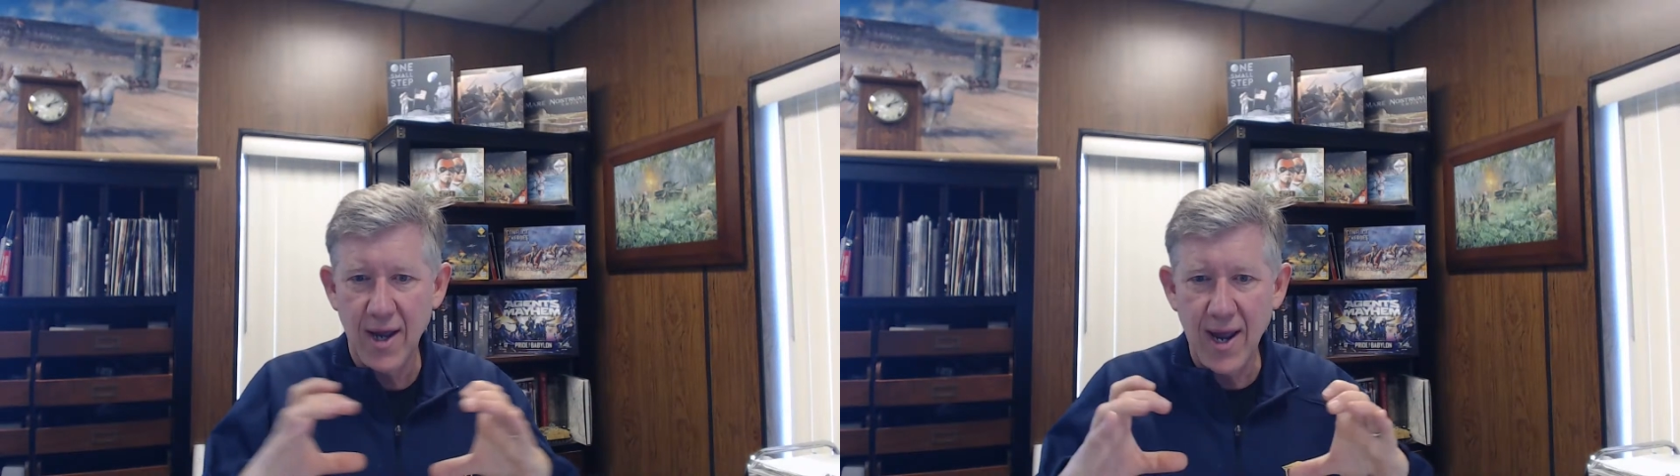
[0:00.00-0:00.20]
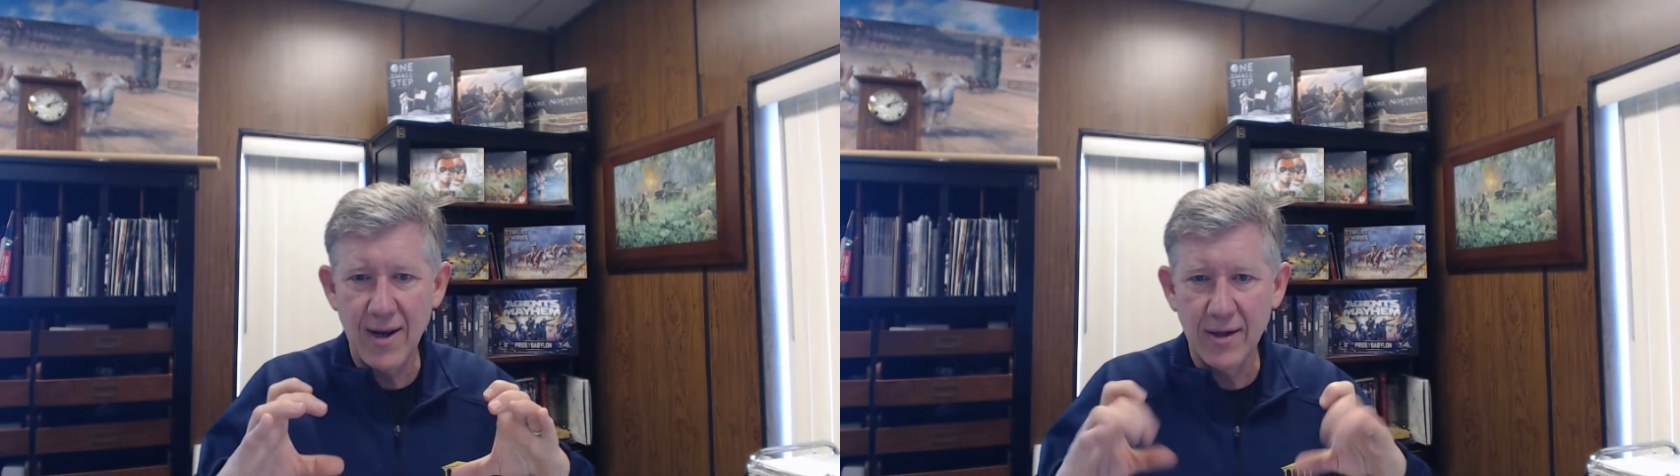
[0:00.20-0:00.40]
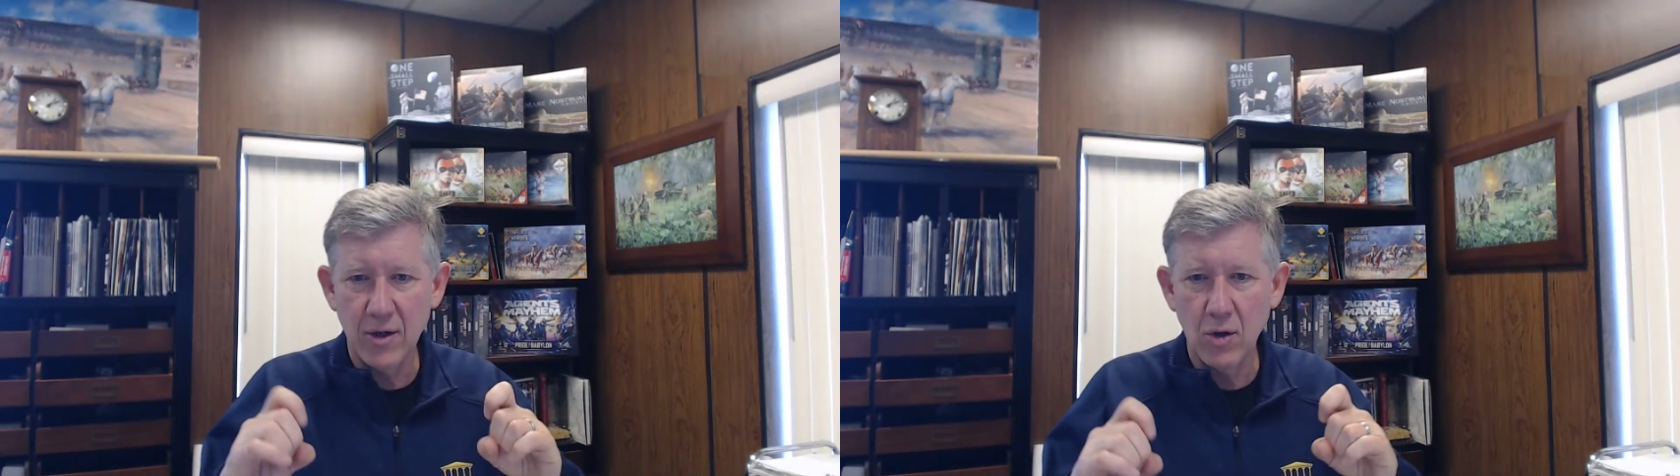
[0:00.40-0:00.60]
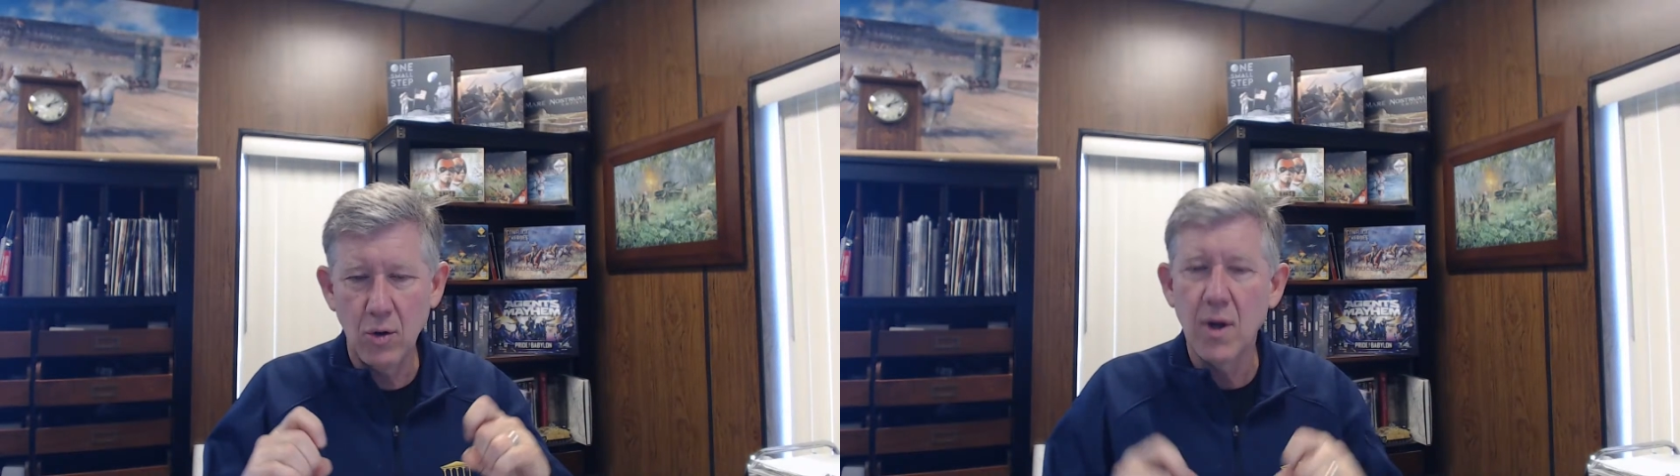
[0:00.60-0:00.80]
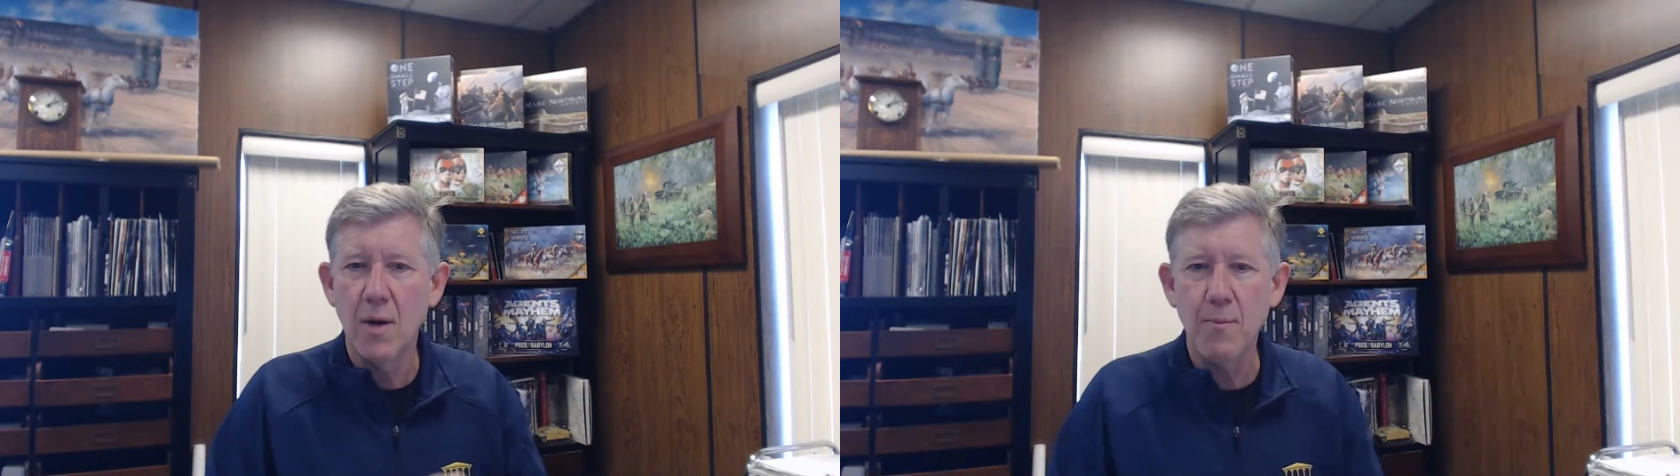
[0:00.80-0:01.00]
a
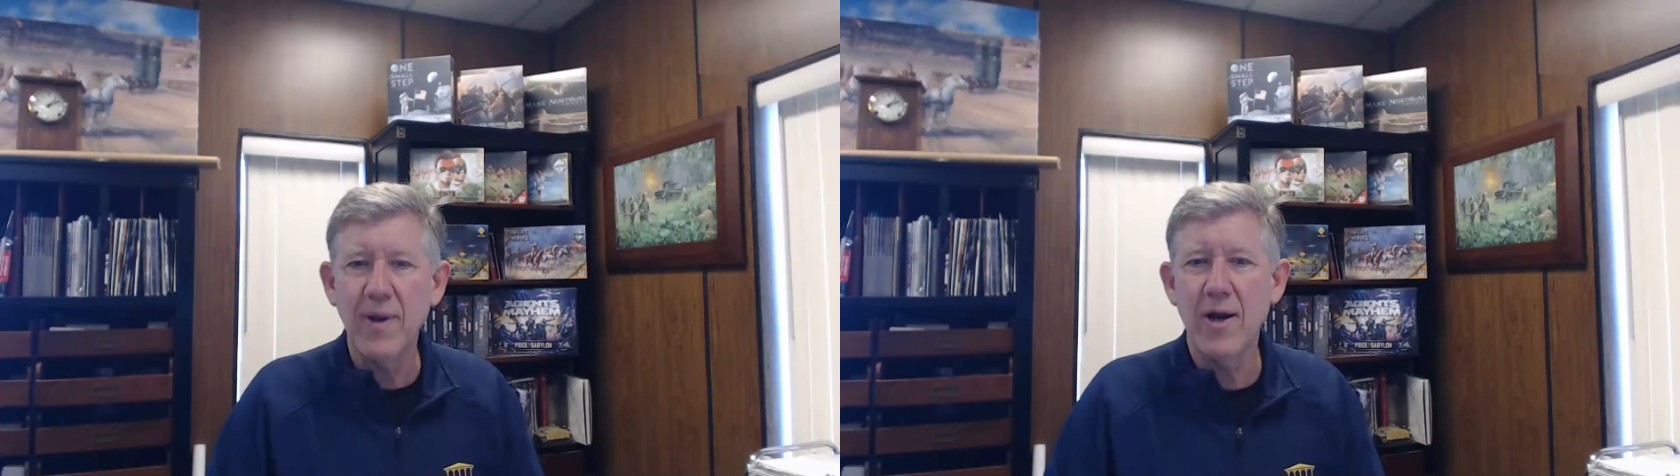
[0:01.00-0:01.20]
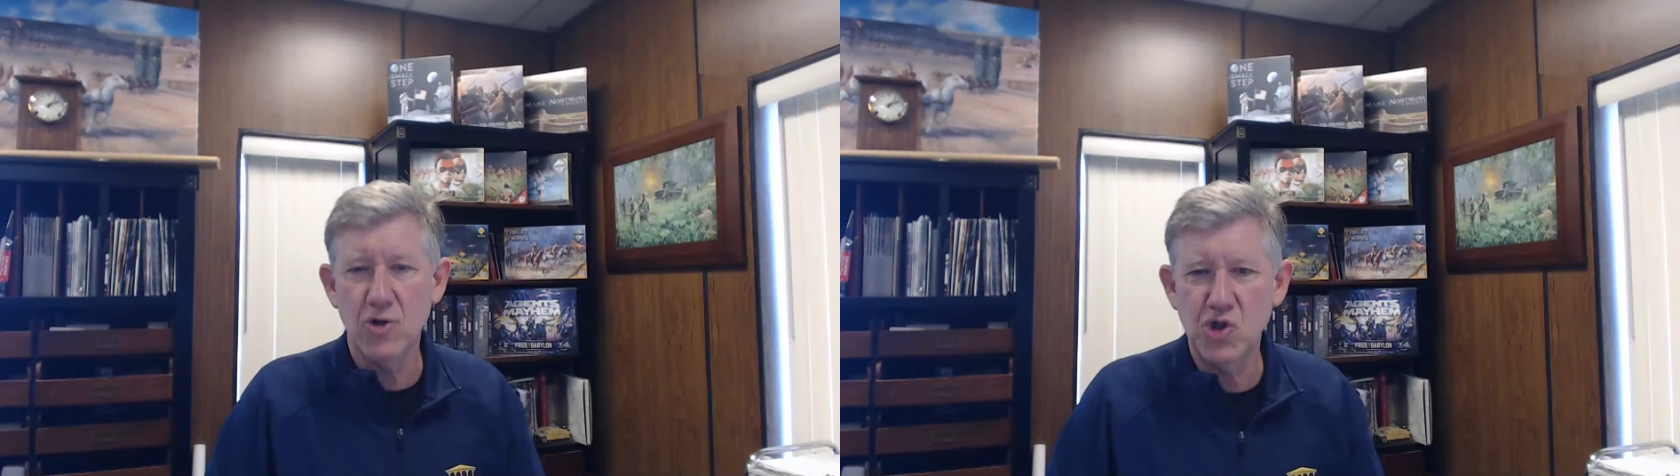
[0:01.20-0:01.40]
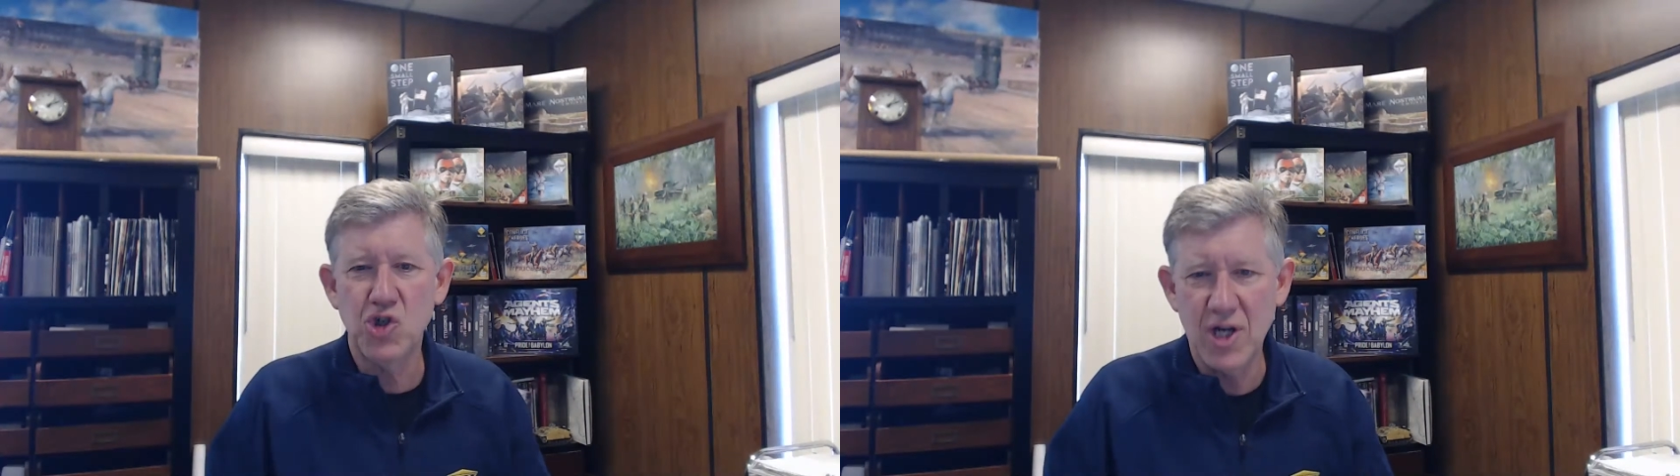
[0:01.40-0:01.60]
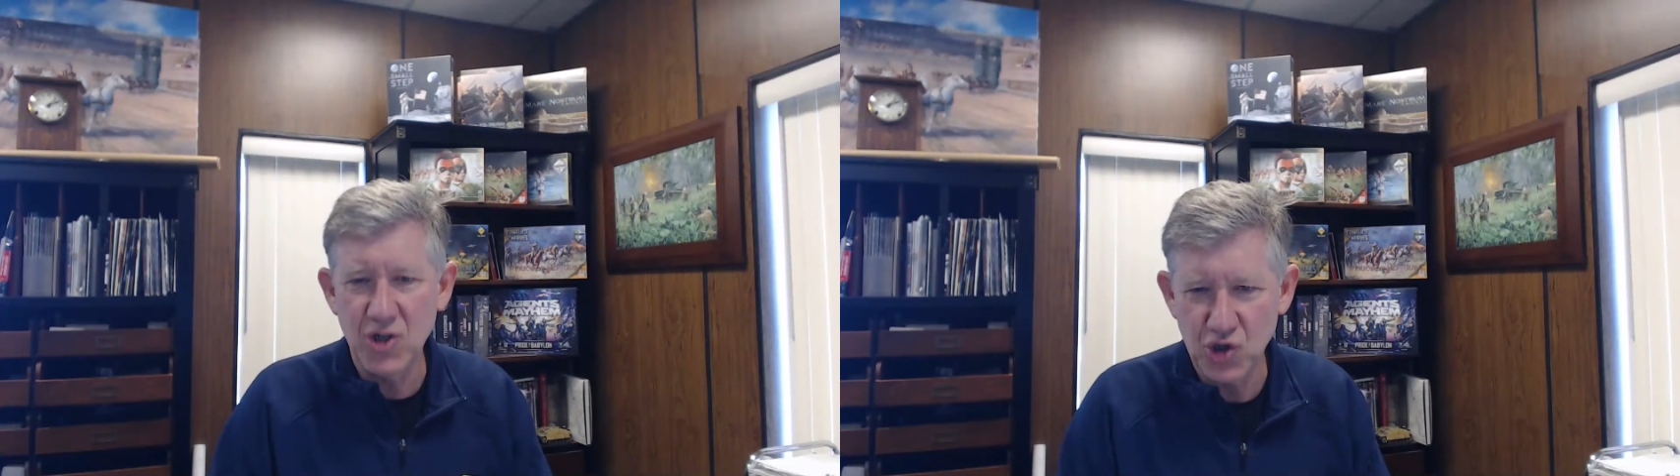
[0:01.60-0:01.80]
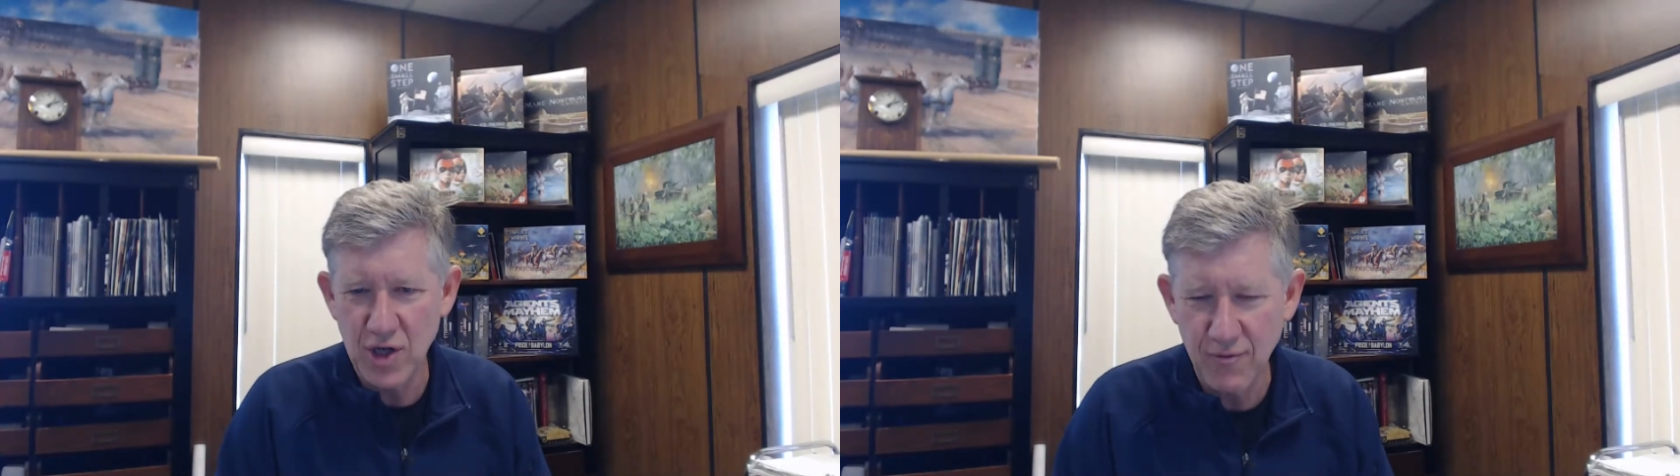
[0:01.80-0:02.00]
little player
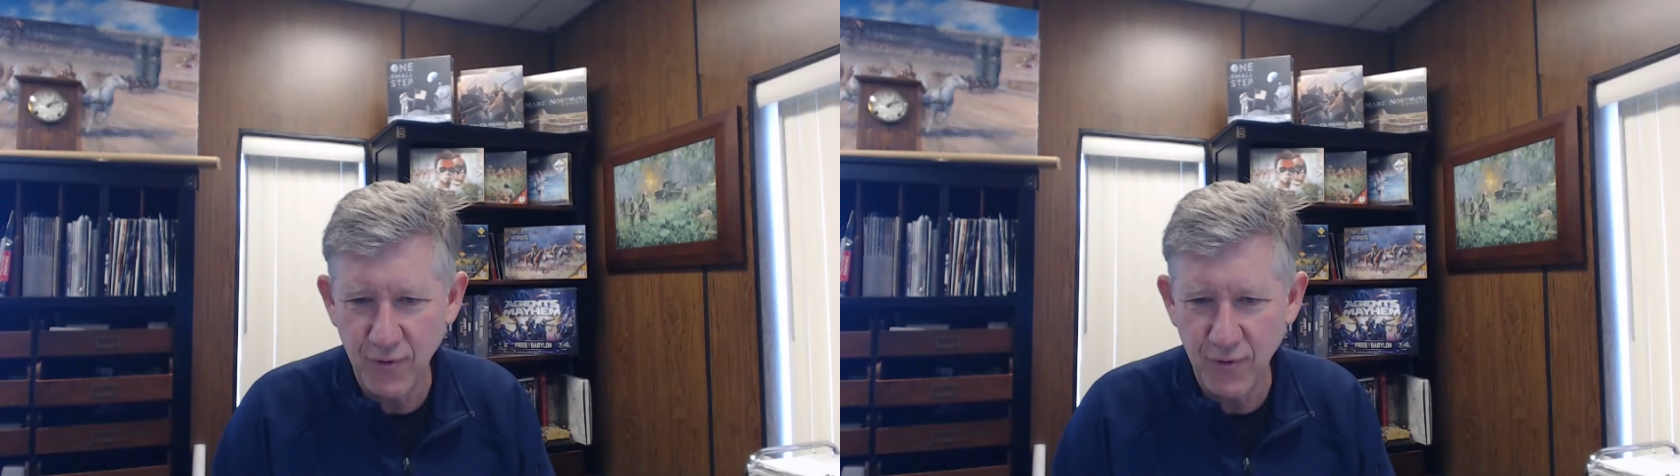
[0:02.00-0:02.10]
cheat sheet